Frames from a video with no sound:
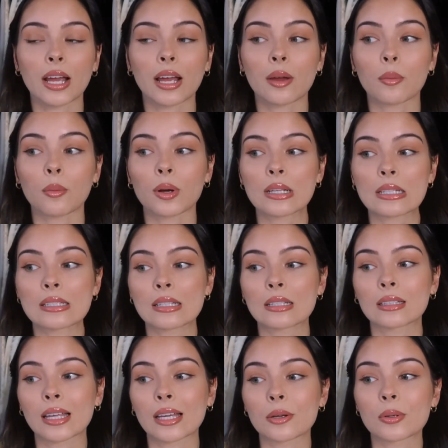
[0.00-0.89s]
It was
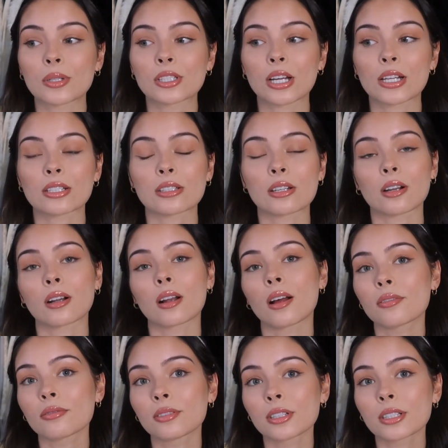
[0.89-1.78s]
the language I started
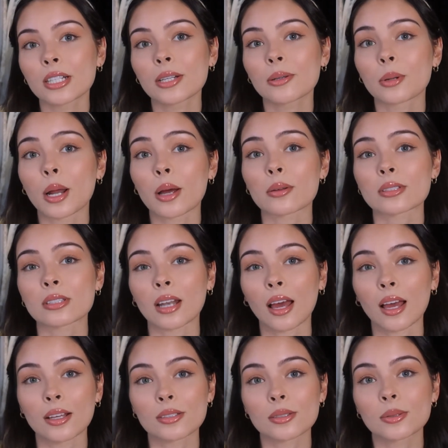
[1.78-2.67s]
off learning when I was in
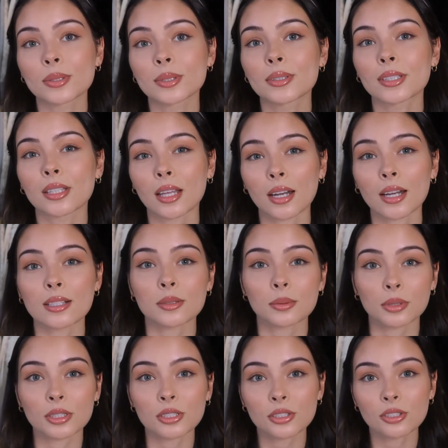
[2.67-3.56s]
high school, and then I
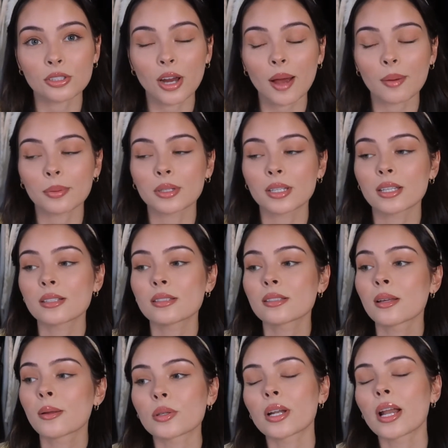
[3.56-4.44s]
switched to
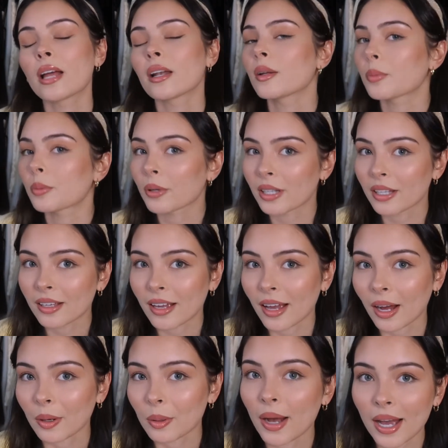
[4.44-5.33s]
Japanese. So it ended up working
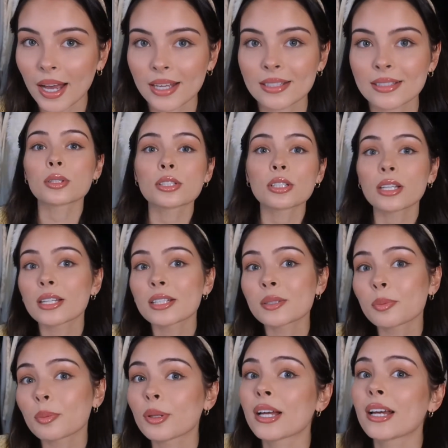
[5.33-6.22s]
out. But originally I
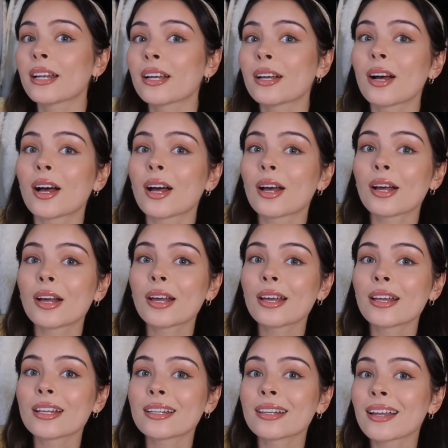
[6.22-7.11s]
was planning
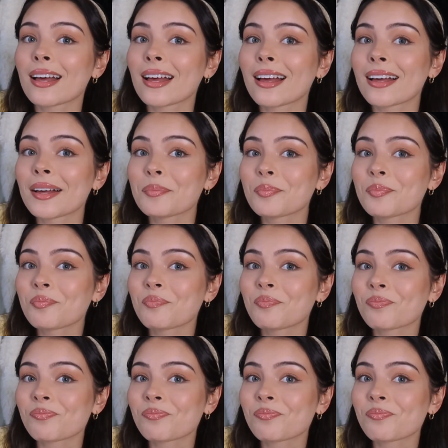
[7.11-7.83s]
on